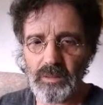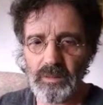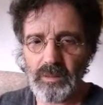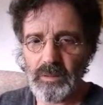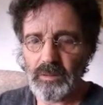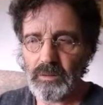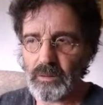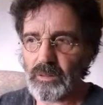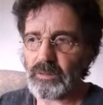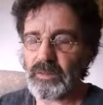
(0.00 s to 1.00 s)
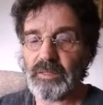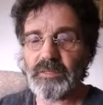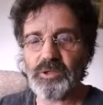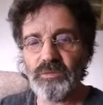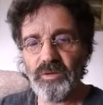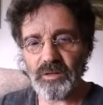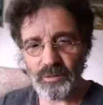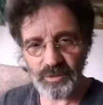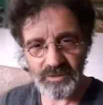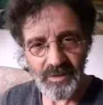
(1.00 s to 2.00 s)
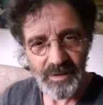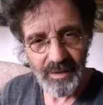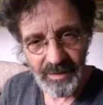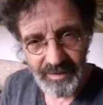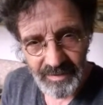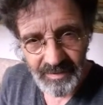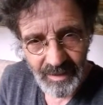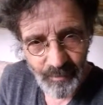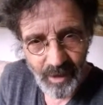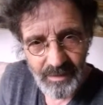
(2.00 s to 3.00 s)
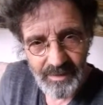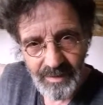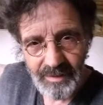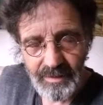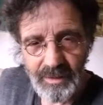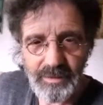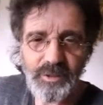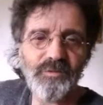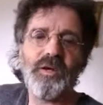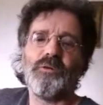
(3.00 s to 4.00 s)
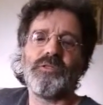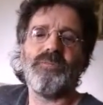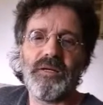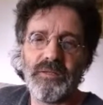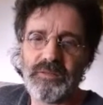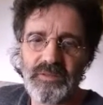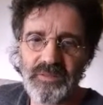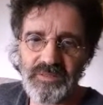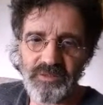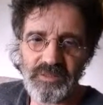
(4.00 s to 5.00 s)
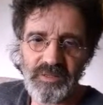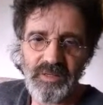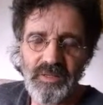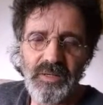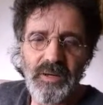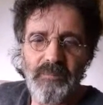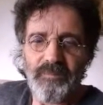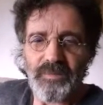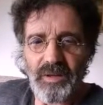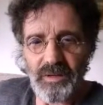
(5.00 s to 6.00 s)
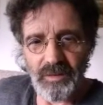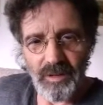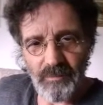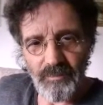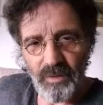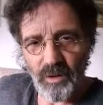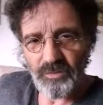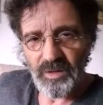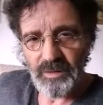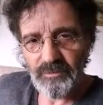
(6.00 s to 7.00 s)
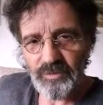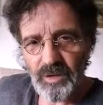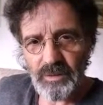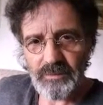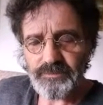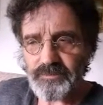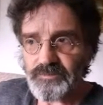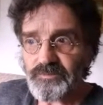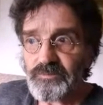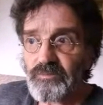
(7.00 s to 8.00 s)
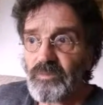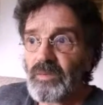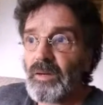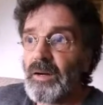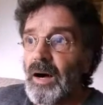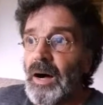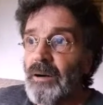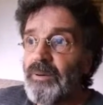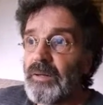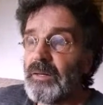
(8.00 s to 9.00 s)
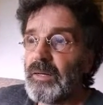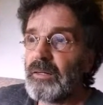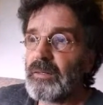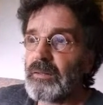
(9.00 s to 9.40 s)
is Jesus Christ written in illuminated letters. It was late in the evening. Then I thought, okay, again the term